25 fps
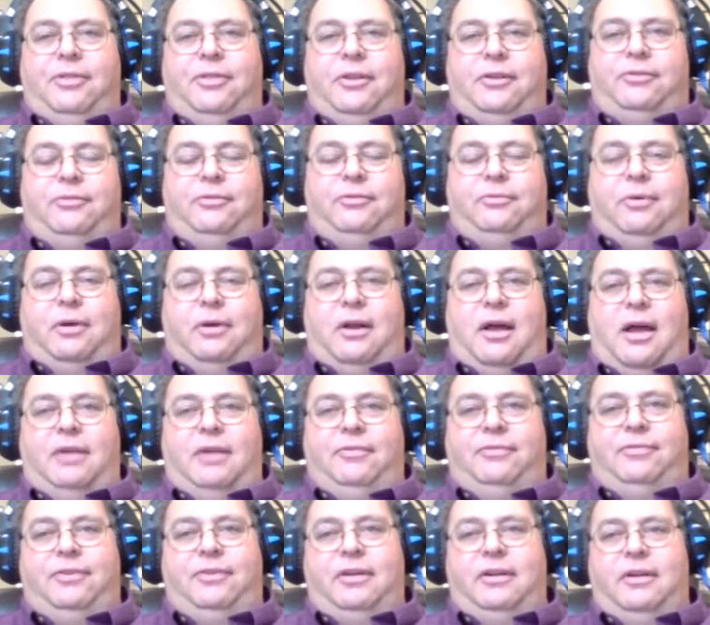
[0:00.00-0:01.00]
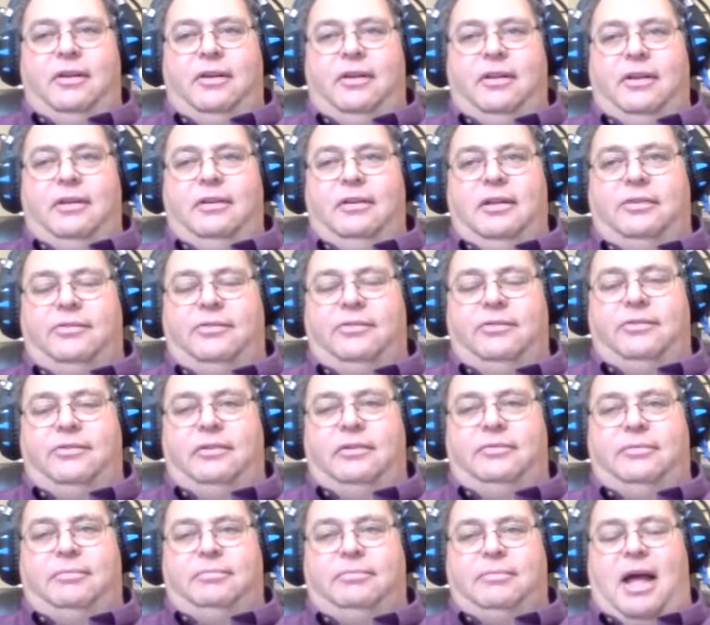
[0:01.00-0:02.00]
Okay, well, based
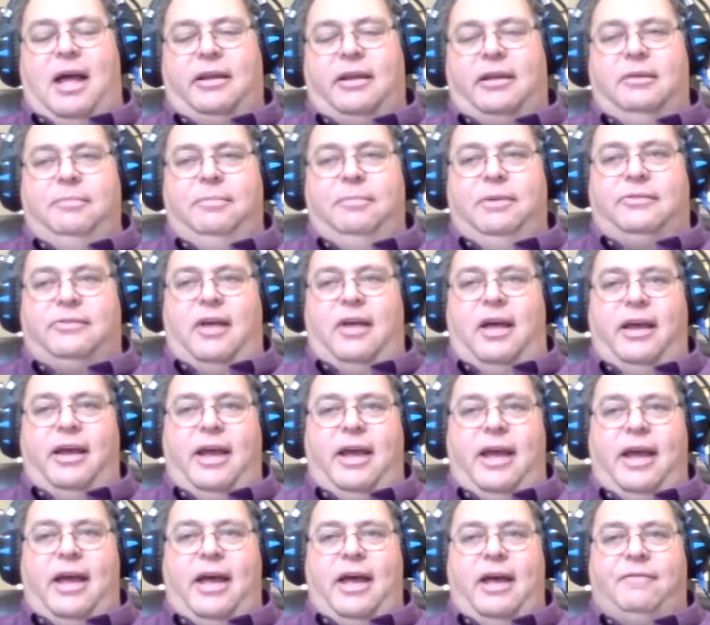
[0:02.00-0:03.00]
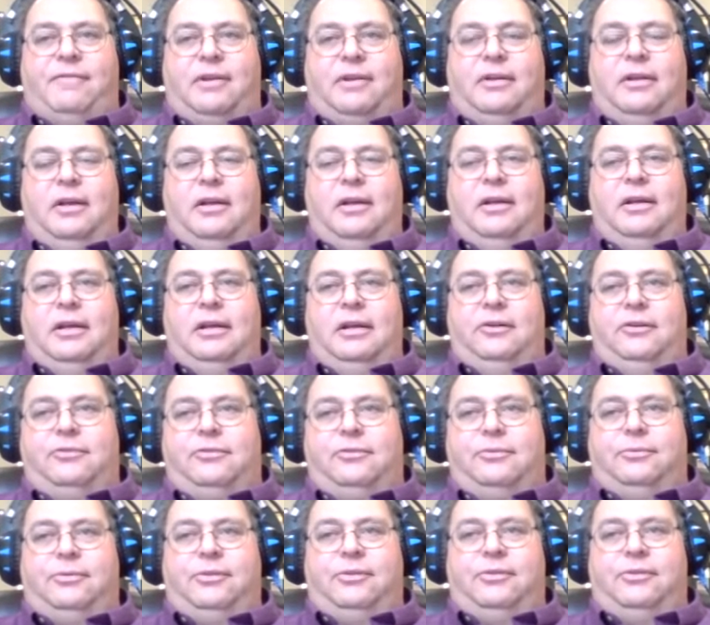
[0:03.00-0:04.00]
upon this and this and this, it
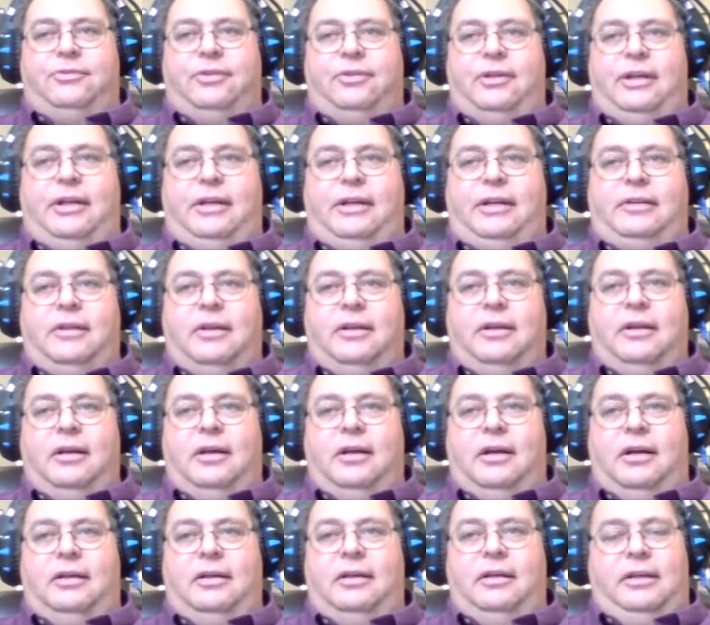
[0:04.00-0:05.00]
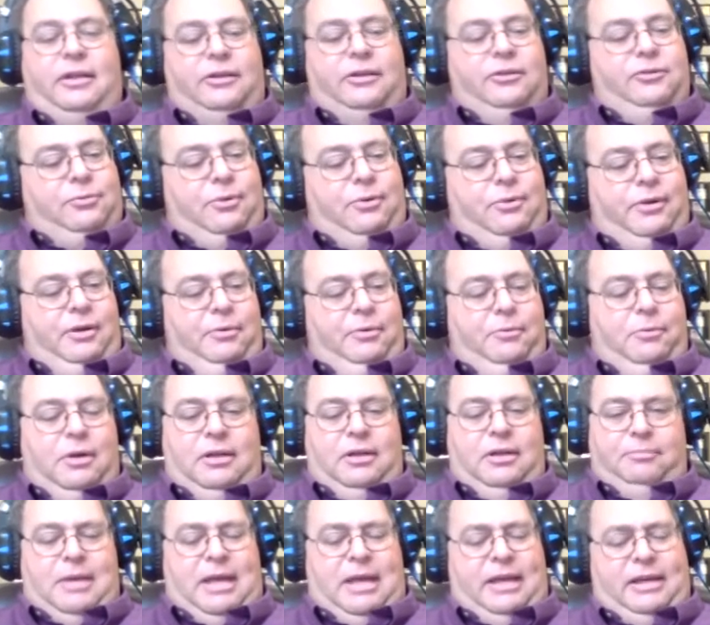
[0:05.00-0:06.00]
seems that you,
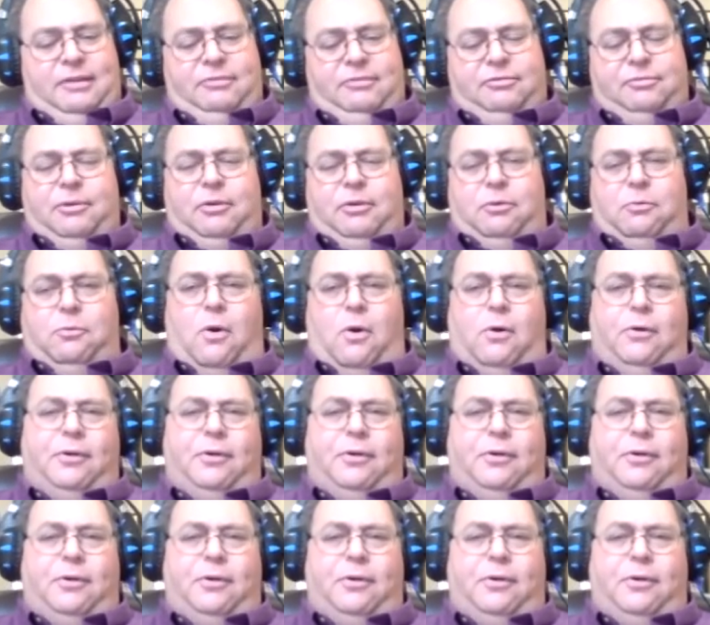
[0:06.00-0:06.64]
whomever you is,